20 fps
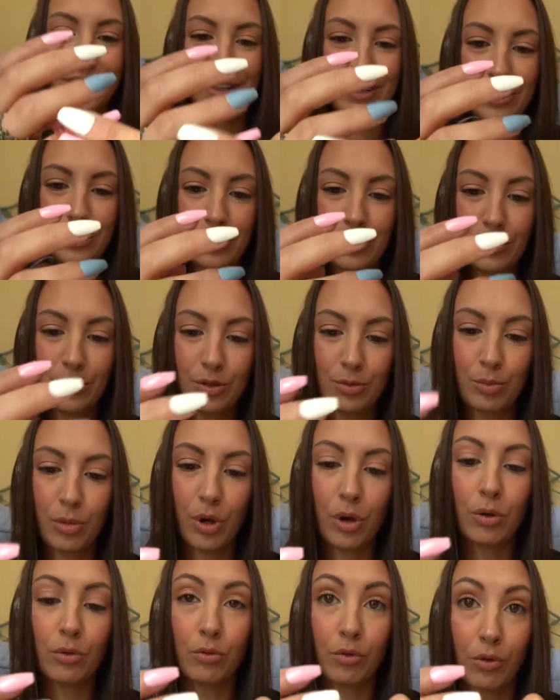Koosh
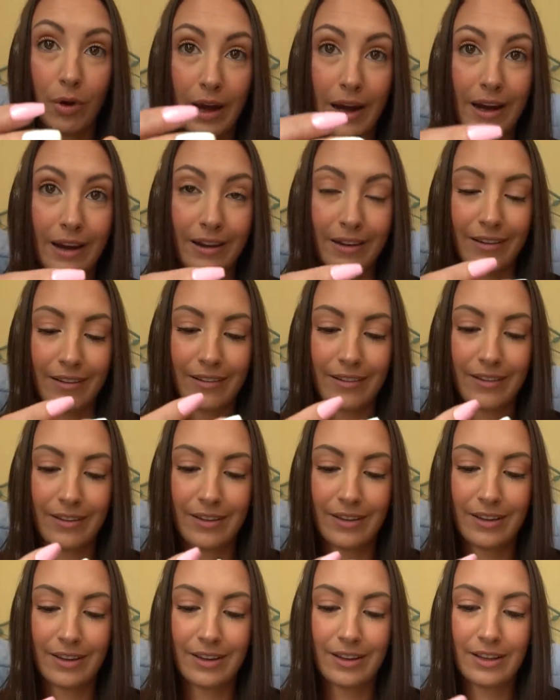ball ring.
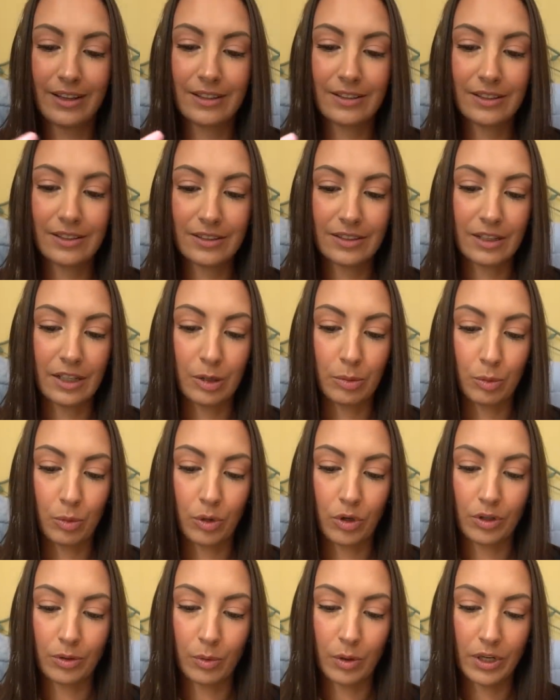Doesn't get more
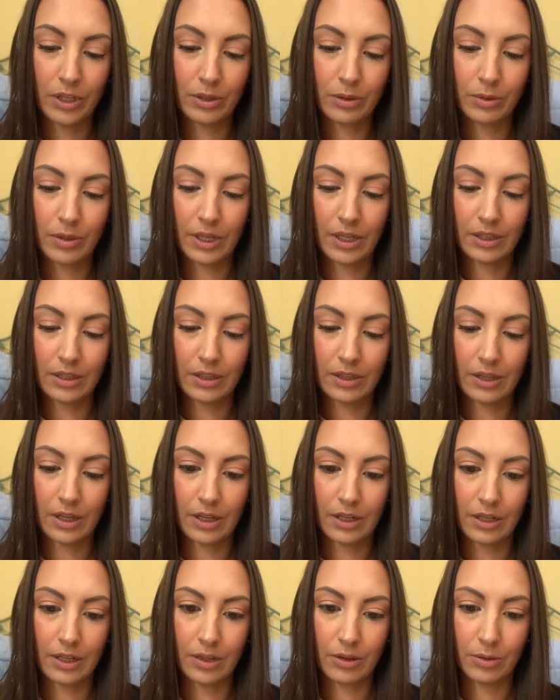Y2K than
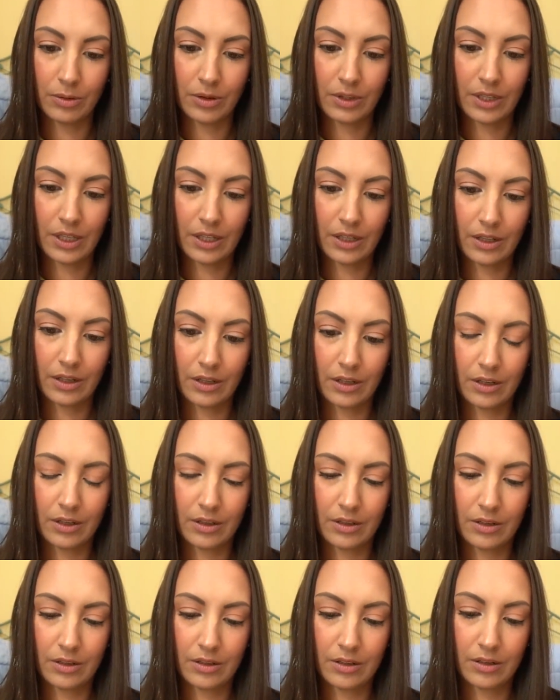that, I don't think.
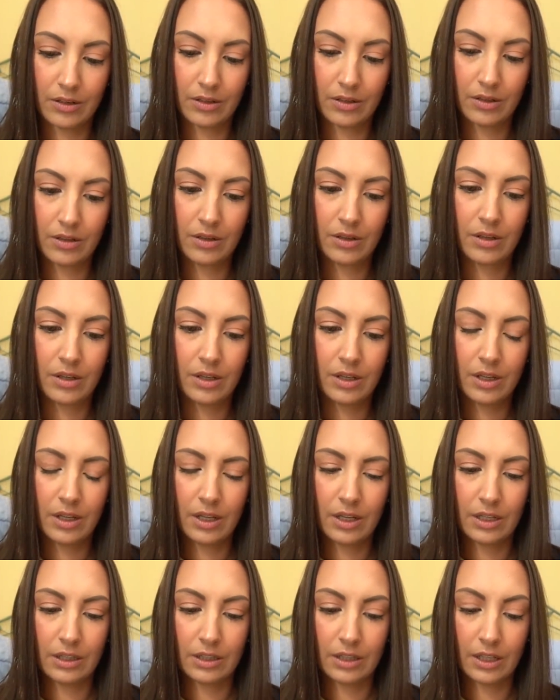
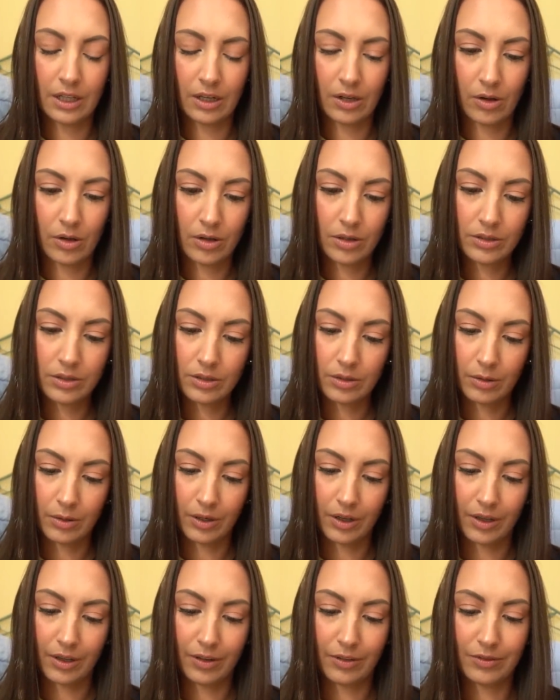And then I also
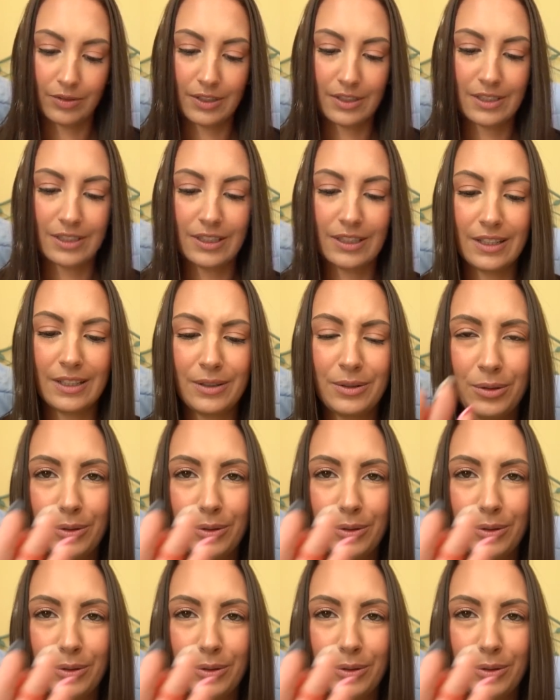have this little